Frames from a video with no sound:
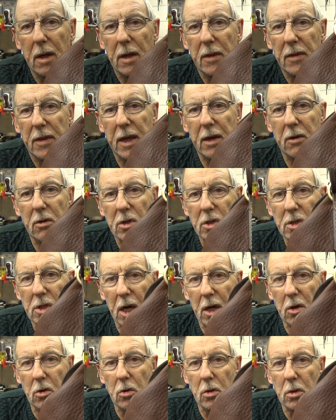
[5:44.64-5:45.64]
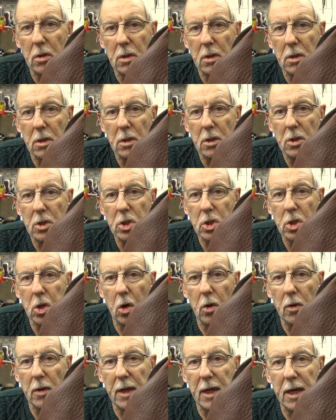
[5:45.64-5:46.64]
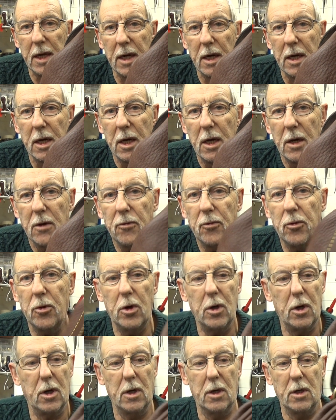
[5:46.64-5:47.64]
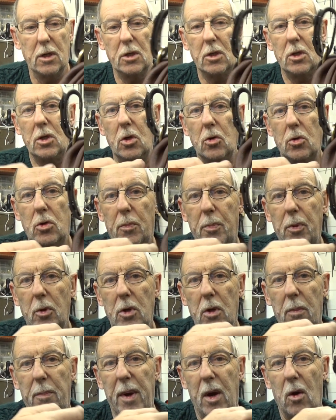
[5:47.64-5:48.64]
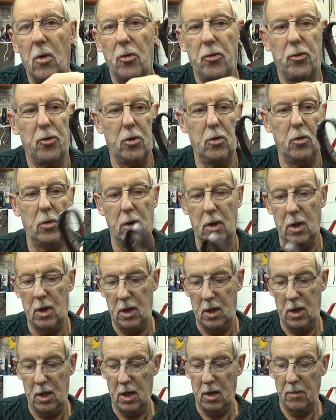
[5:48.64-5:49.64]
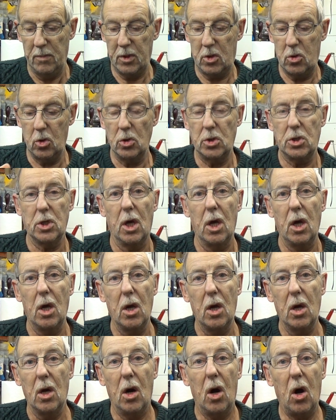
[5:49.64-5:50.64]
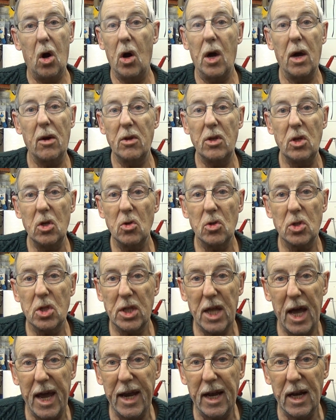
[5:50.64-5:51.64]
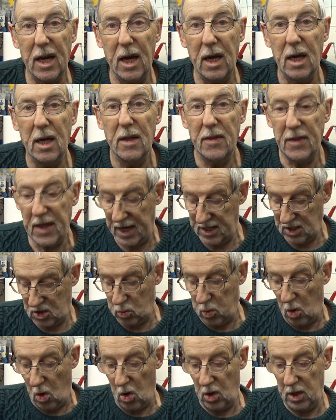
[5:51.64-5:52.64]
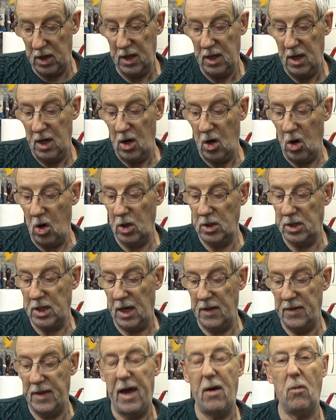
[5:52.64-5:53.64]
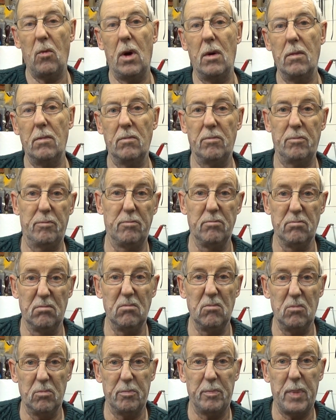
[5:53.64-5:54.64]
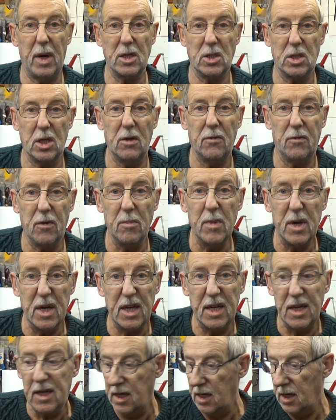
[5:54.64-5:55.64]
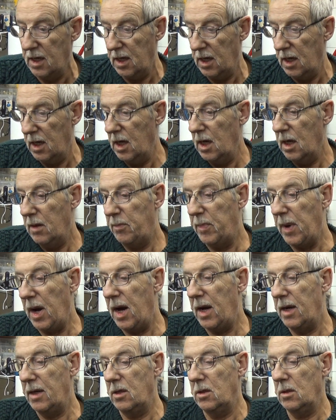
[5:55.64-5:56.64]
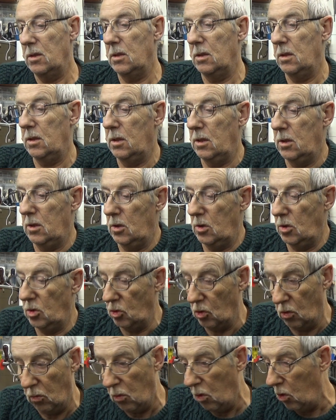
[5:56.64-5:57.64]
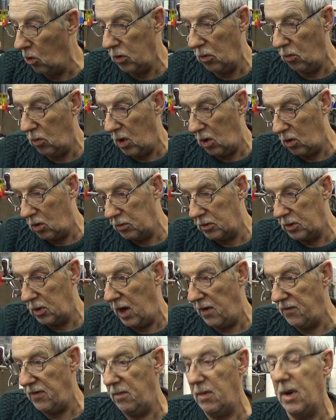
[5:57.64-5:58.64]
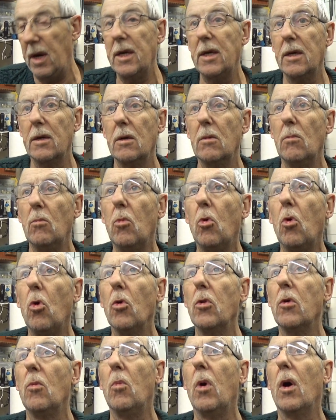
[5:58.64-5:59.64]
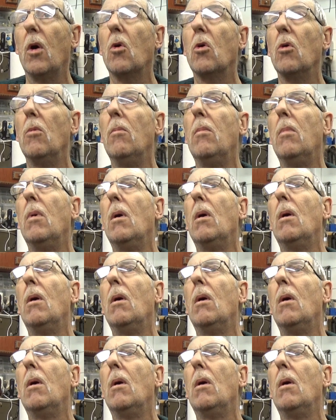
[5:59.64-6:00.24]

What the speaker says: there is no slot there for you to put your belt through, because I only used a dangler. That's why I done that one basically for me. But you're more than welcome to have it, mate. More than welcome.